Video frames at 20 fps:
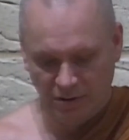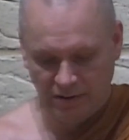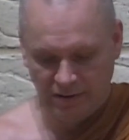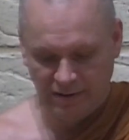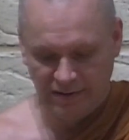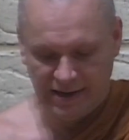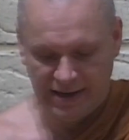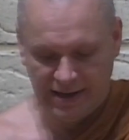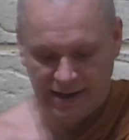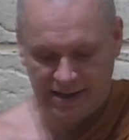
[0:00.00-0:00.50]
of the
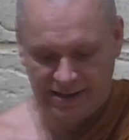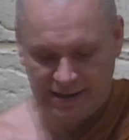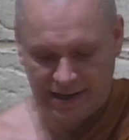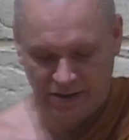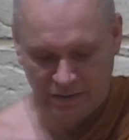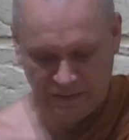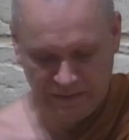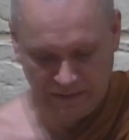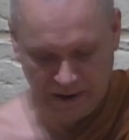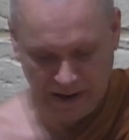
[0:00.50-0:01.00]
things
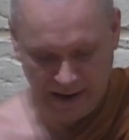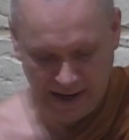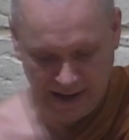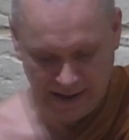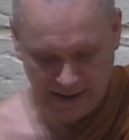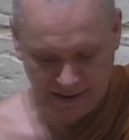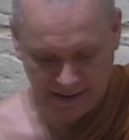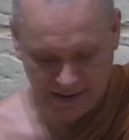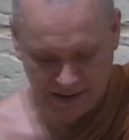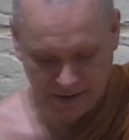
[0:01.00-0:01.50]
that you
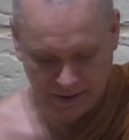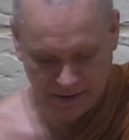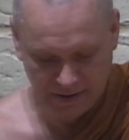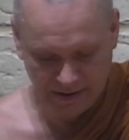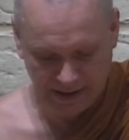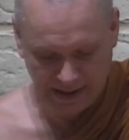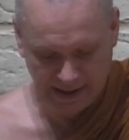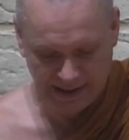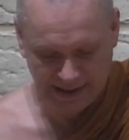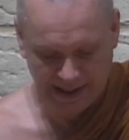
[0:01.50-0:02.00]
find in the
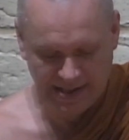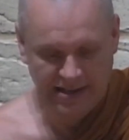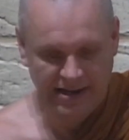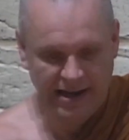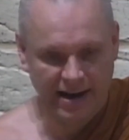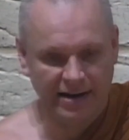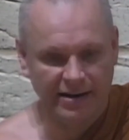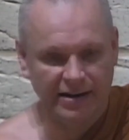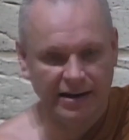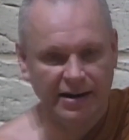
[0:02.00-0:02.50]
suttas is
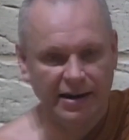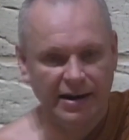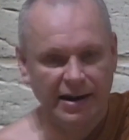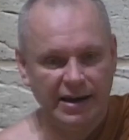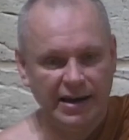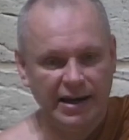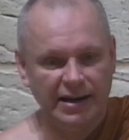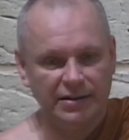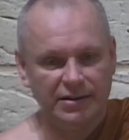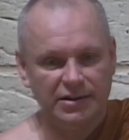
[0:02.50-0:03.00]
that
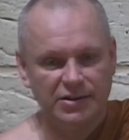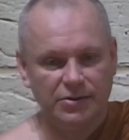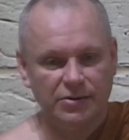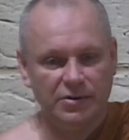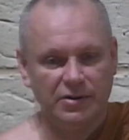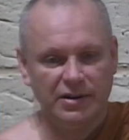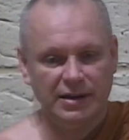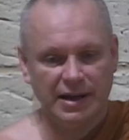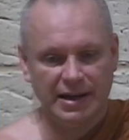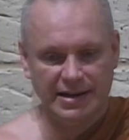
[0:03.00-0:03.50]
in the
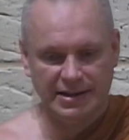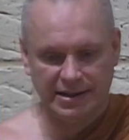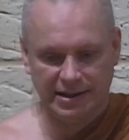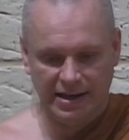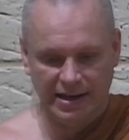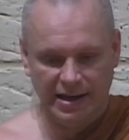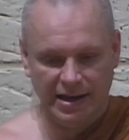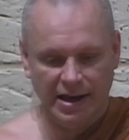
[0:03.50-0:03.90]
suttas,